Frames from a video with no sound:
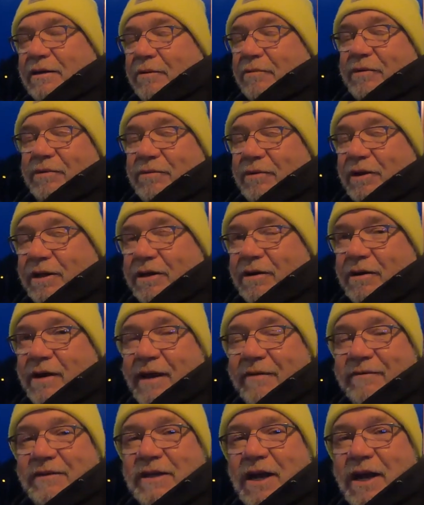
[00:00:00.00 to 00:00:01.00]
we really don't
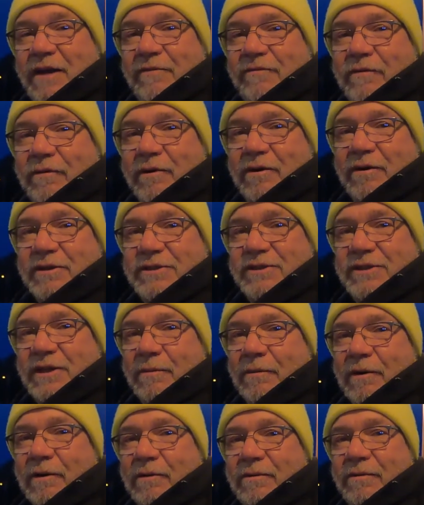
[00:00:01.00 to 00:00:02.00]
have time for in the
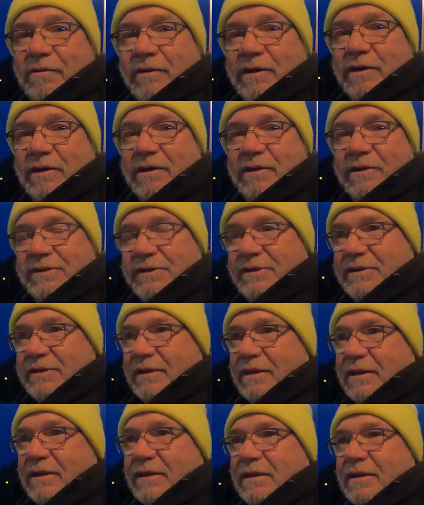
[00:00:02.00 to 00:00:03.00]
summer when there's
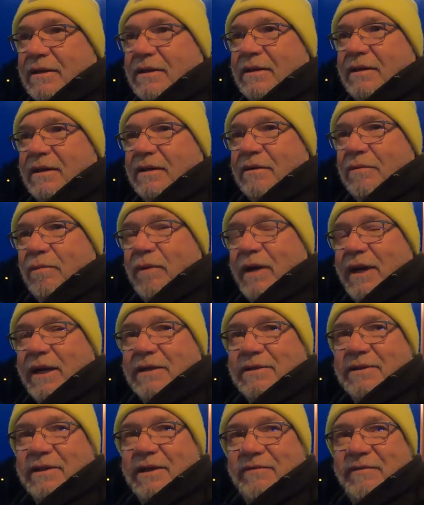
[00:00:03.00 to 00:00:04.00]

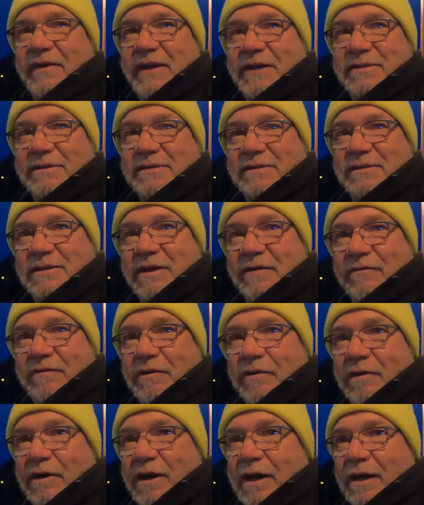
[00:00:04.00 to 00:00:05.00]
weddings and events and stuff
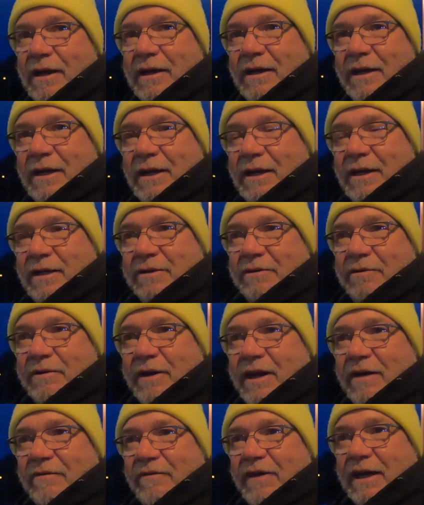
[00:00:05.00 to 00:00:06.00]
going on. Don't
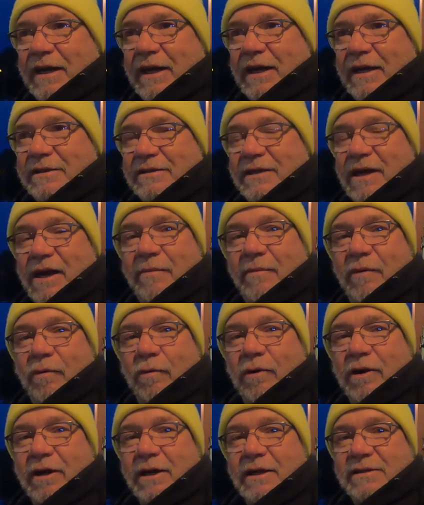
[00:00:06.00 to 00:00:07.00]
have that kind of time to
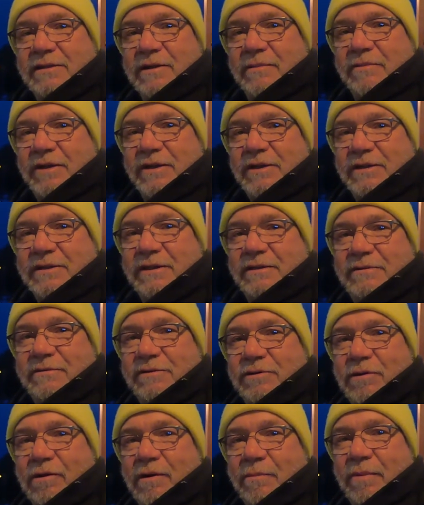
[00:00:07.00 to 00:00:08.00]
work on some of these
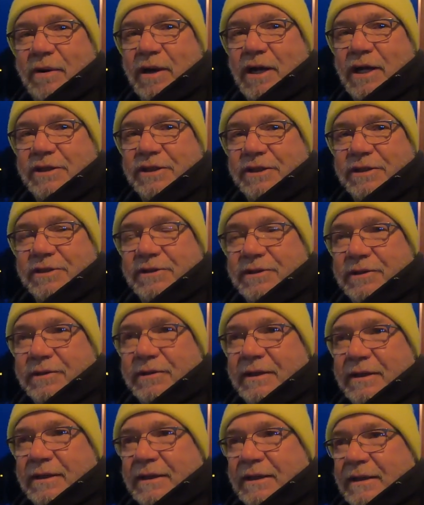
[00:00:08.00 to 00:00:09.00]
sort of projects. So,
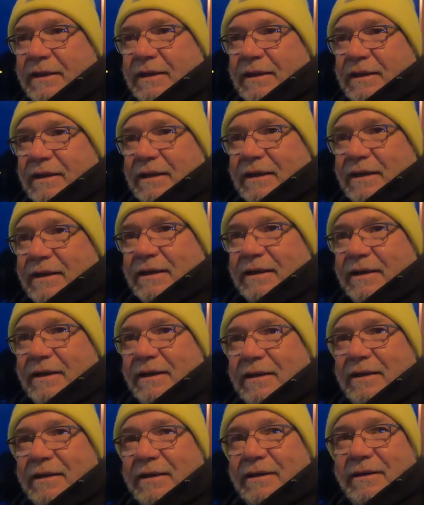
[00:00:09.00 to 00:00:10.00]

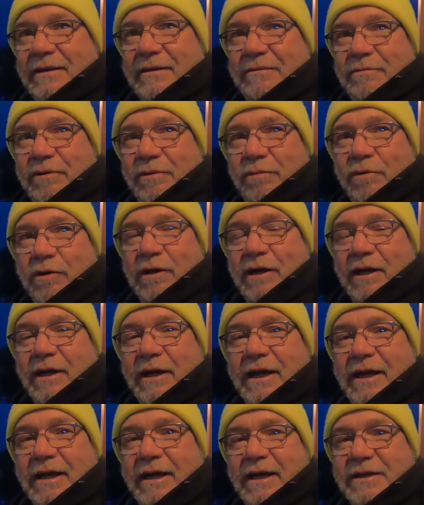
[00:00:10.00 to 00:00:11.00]
we work on
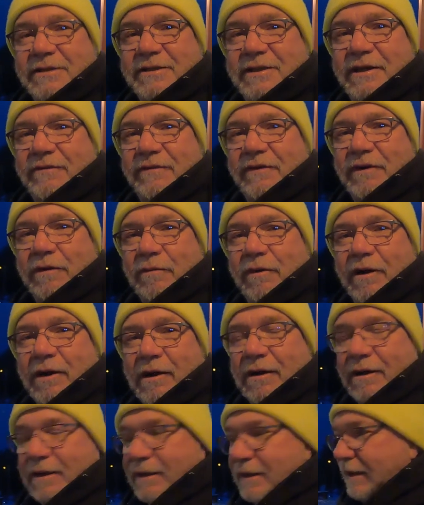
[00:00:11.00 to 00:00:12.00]
that kind of stuff in the
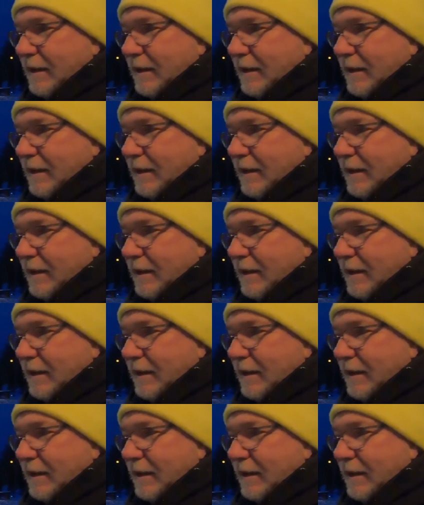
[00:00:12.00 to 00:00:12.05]
winter.